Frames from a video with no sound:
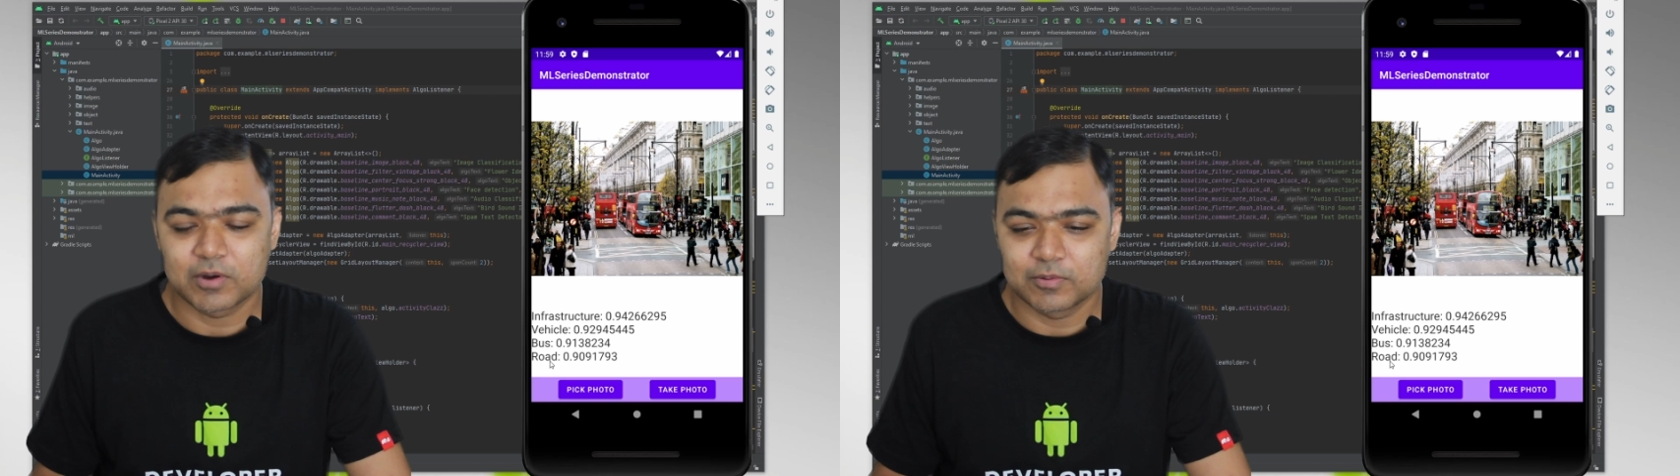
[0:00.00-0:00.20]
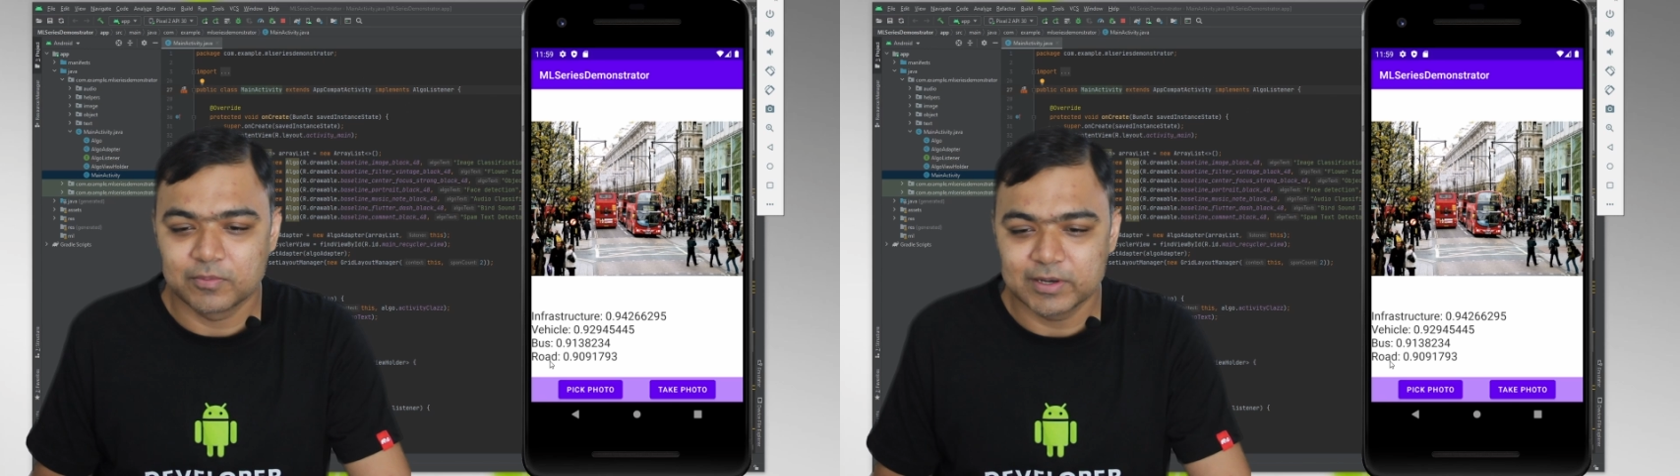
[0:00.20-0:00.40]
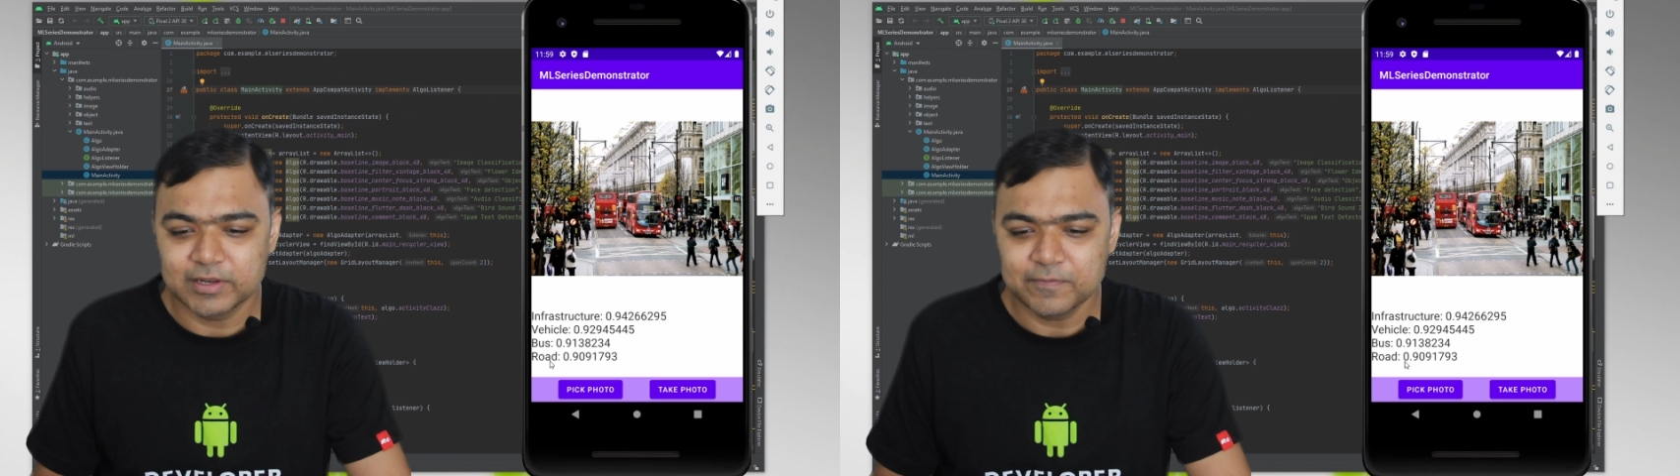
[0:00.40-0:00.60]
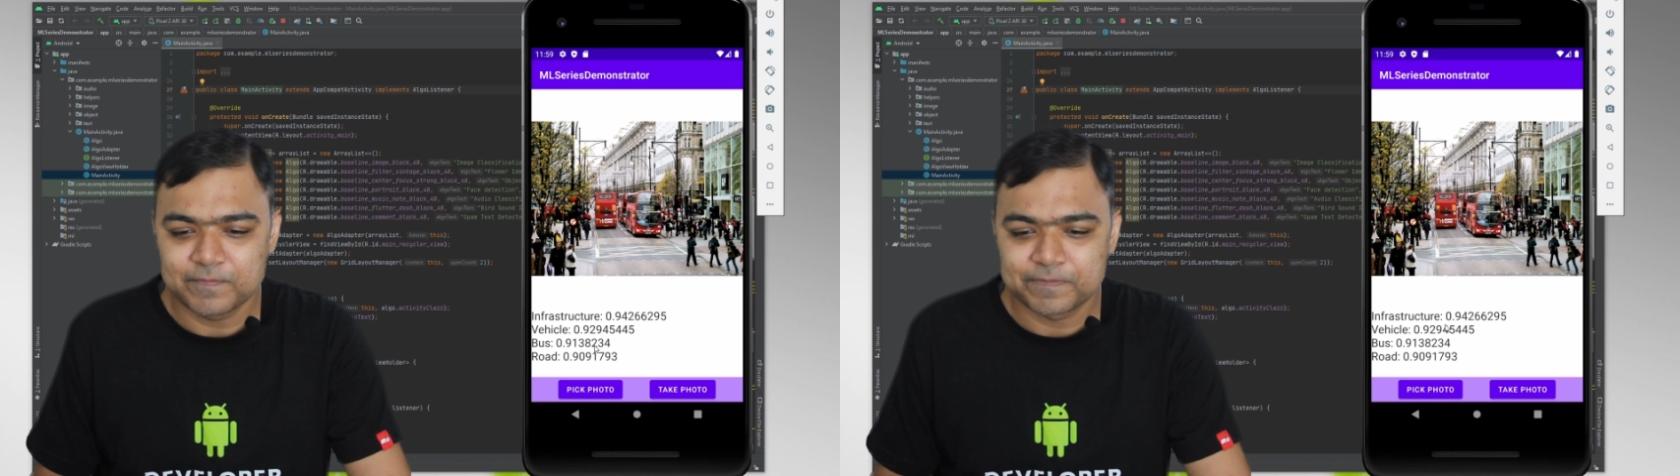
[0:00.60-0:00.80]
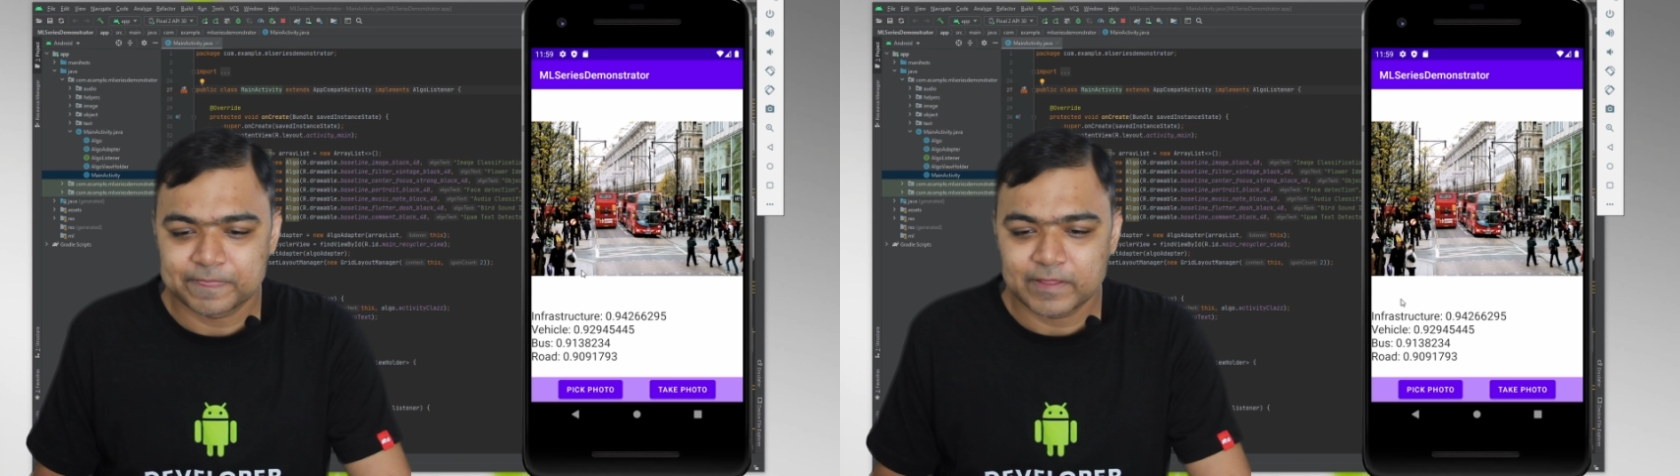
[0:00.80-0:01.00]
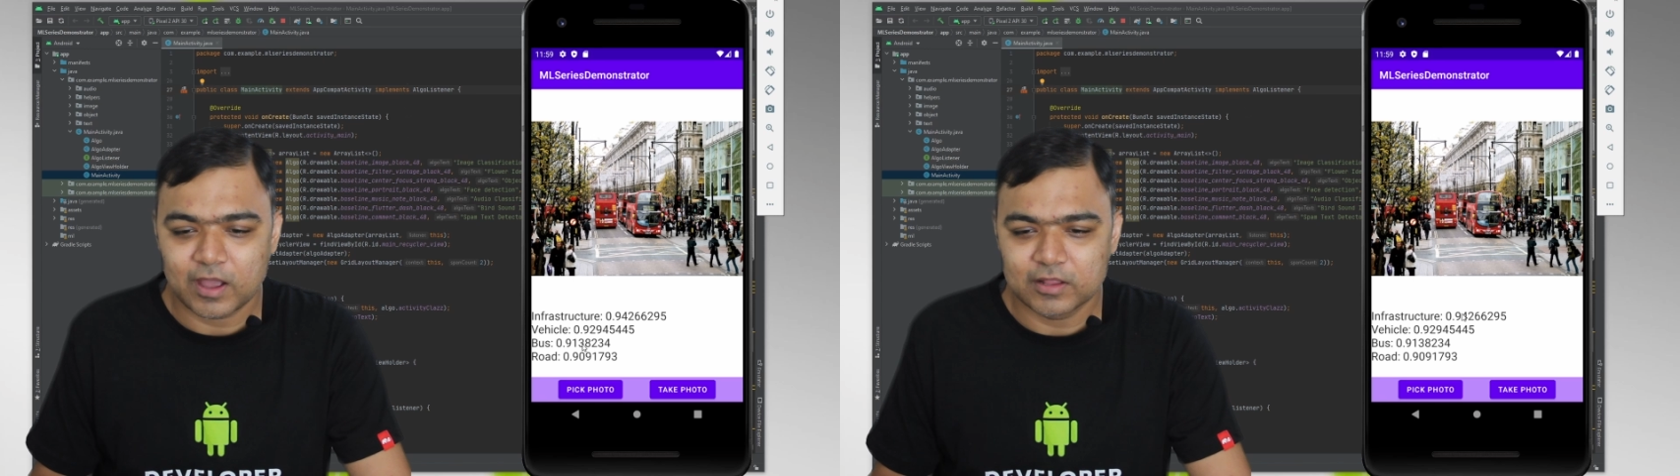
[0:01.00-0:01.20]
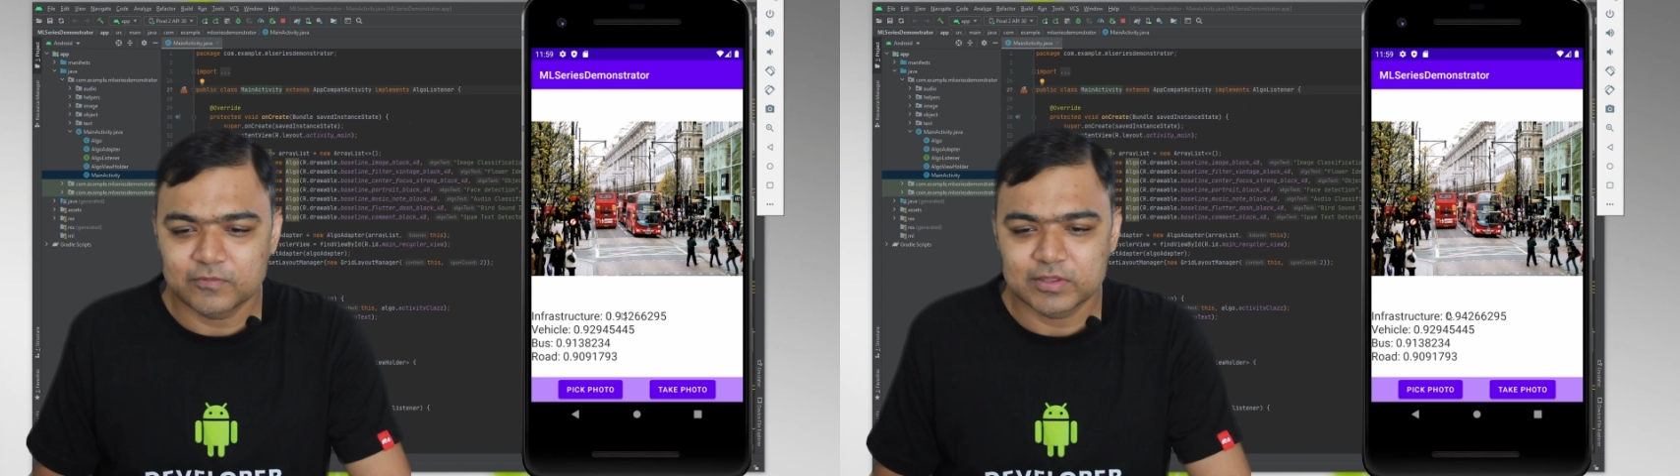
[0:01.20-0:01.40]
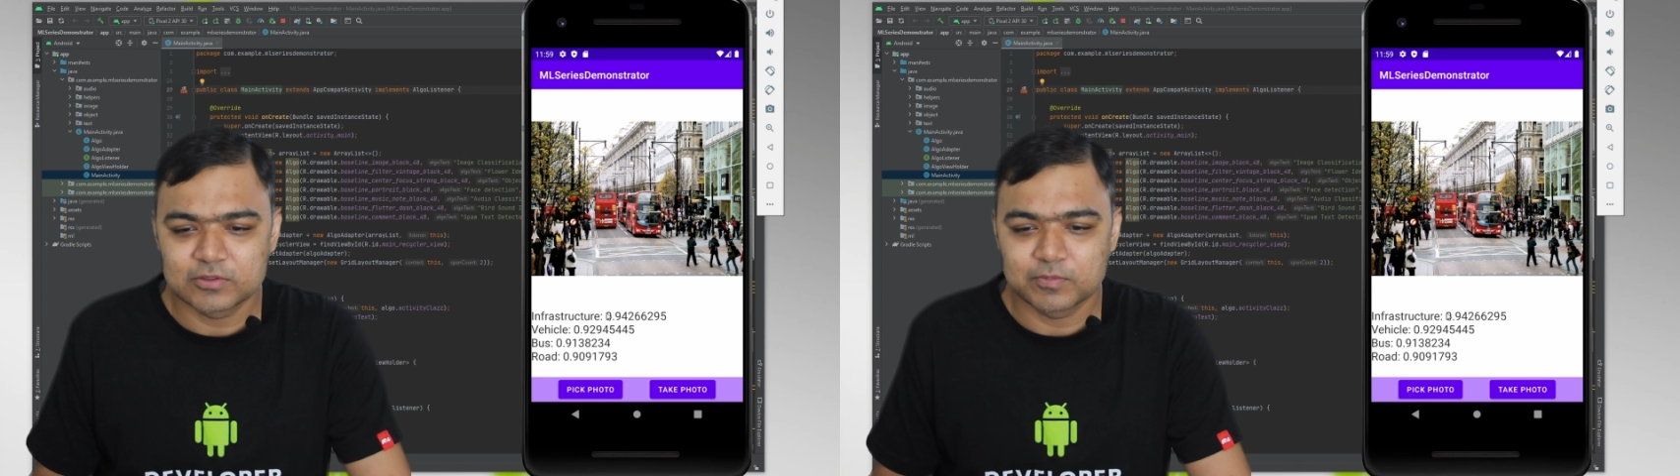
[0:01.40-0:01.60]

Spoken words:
probability. Otherwise,